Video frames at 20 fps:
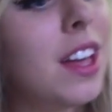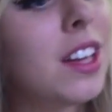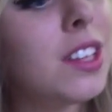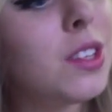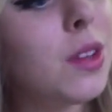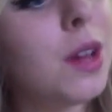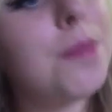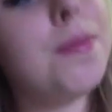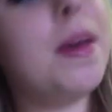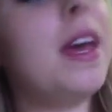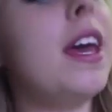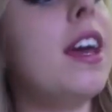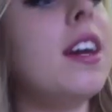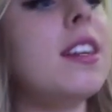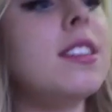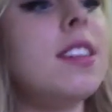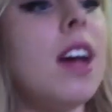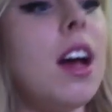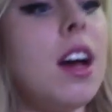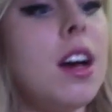So I
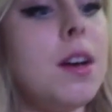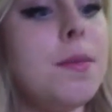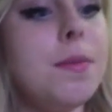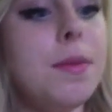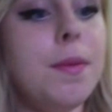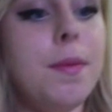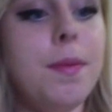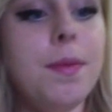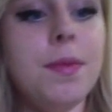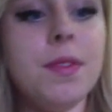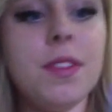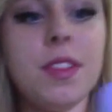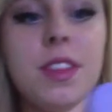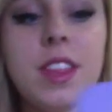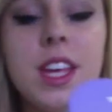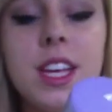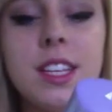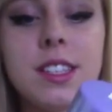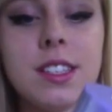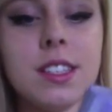picked up
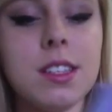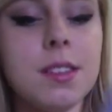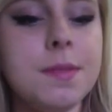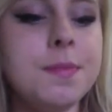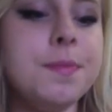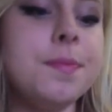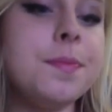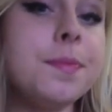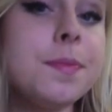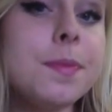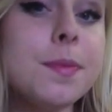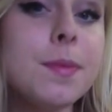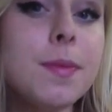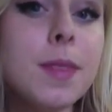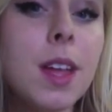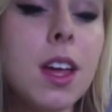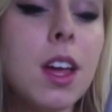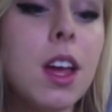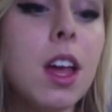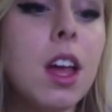this
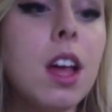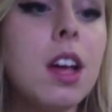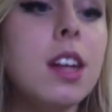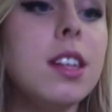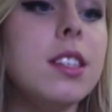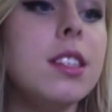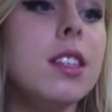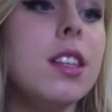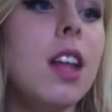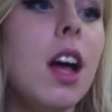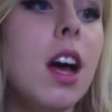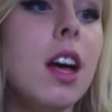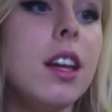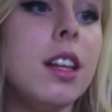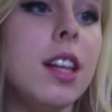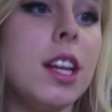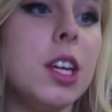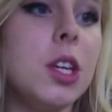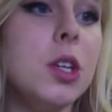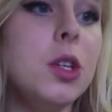
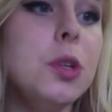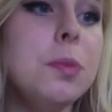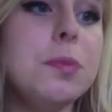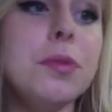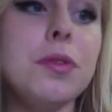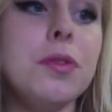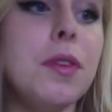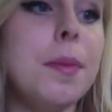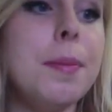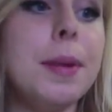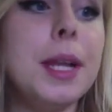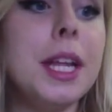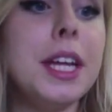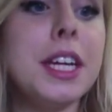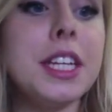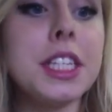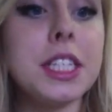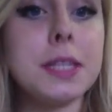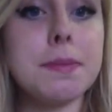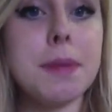Salon La Coupe
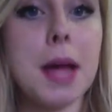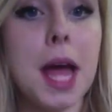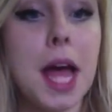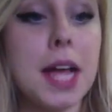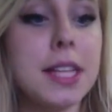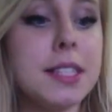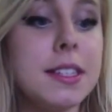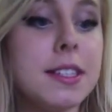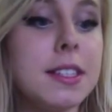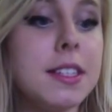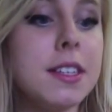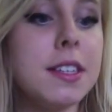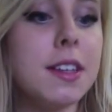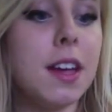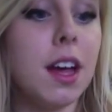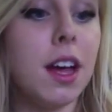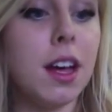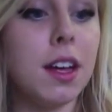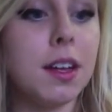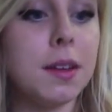Replenish Mask.
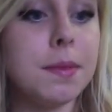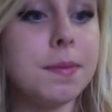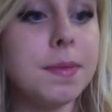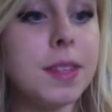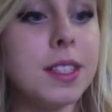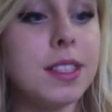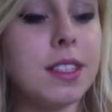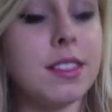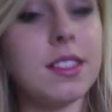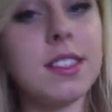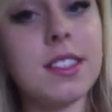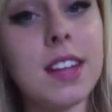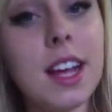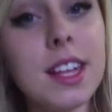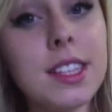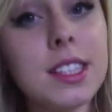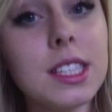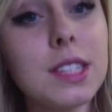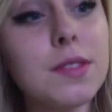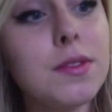It says
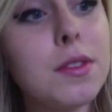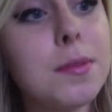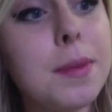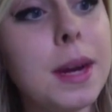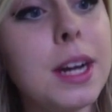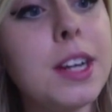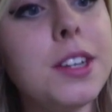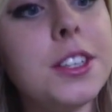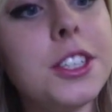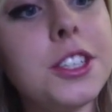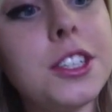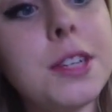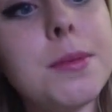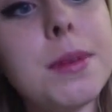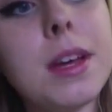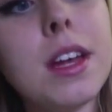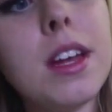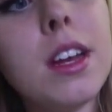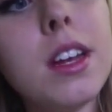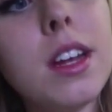intensive repair
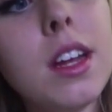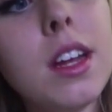treatment.